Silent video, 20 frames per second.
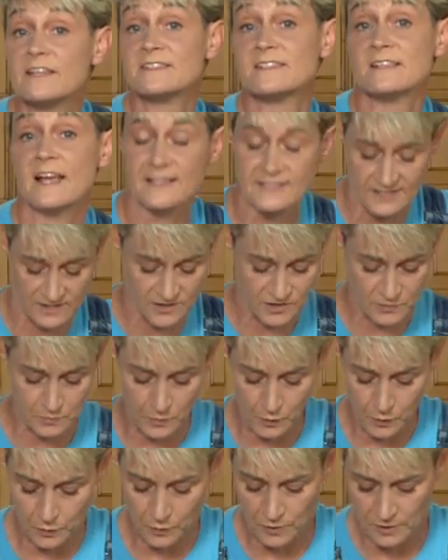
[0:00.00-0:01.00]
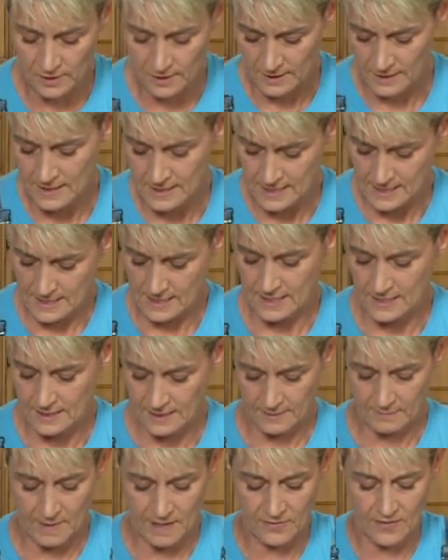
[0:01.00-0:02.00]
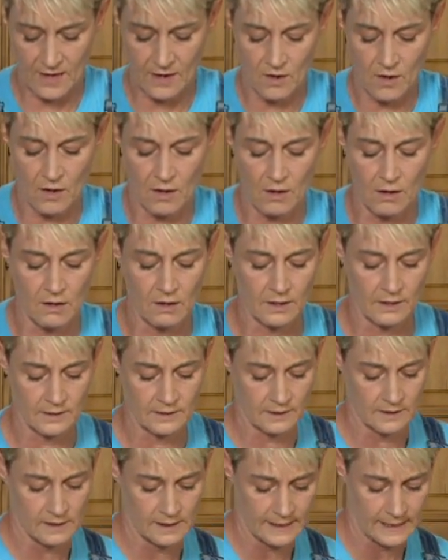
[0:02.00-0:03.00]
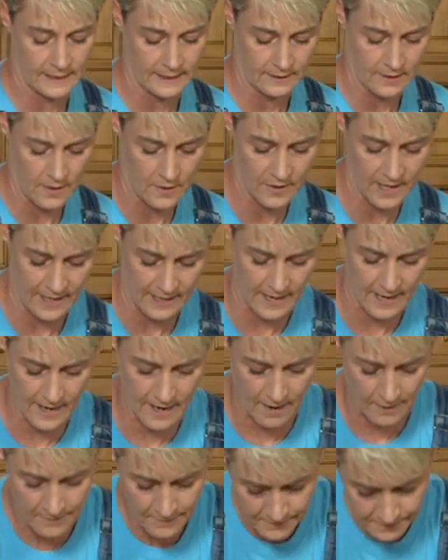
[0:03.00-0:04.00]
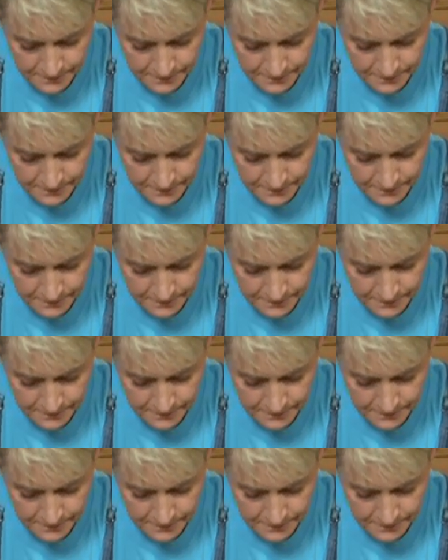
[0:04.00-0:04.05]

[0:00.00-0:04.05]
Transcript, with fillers: that's nice and smooth. Make that all good and clean. Okay, now